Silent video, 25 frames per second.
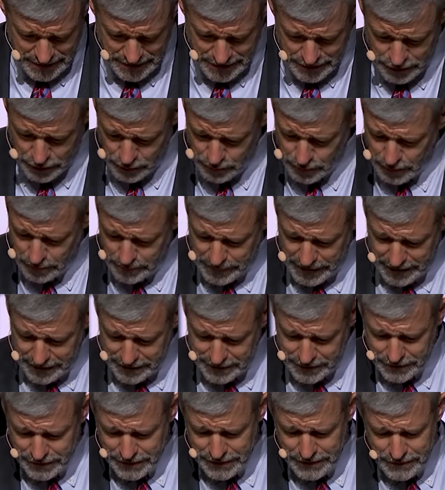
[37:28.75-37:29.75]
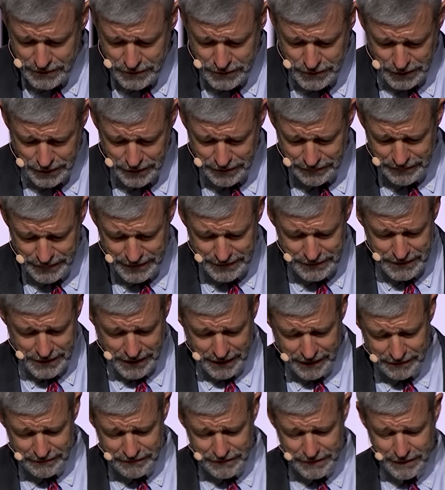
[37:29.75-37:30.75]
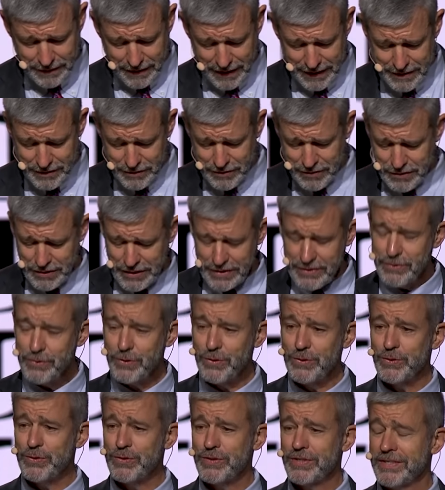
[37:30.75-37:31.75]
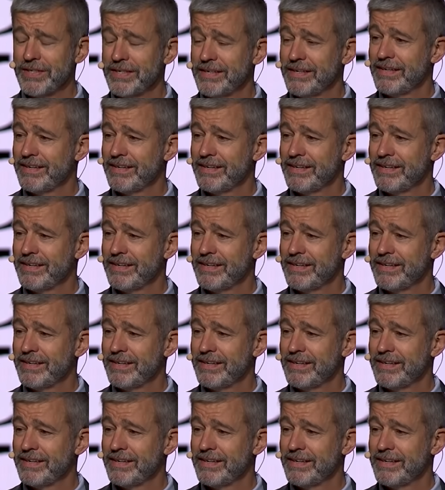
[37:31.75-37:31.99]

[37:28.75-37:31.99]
You will be a good servant of Christ Jesus.